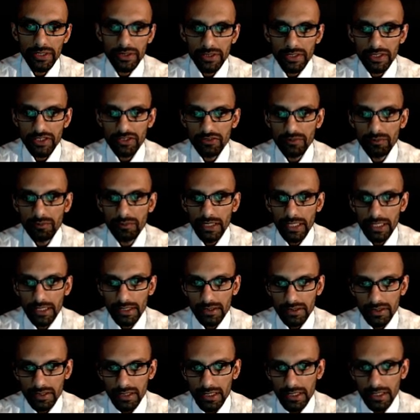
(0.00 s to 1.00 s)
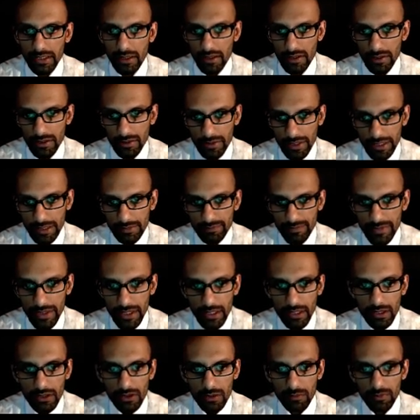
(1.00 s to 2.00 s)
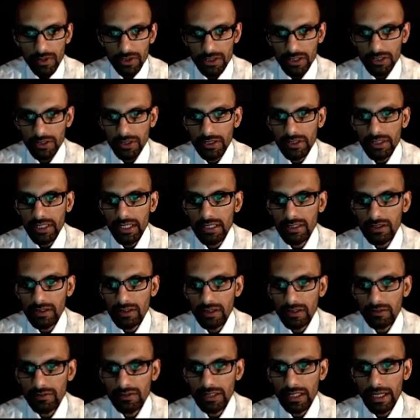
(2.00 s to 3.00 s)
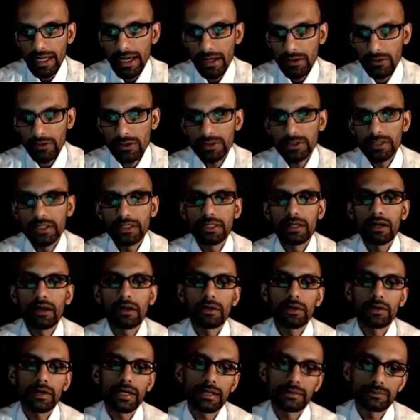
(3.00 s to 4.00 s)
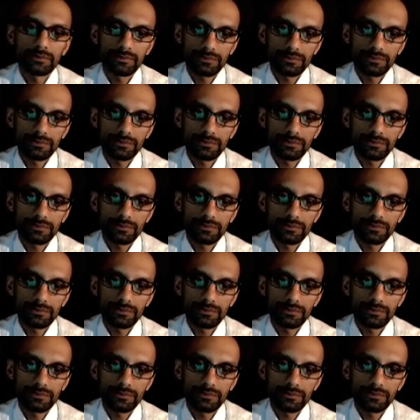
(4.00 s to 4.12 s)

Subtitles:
nerve medial to the artery, or musculocutaneous nerve lateral to the artery?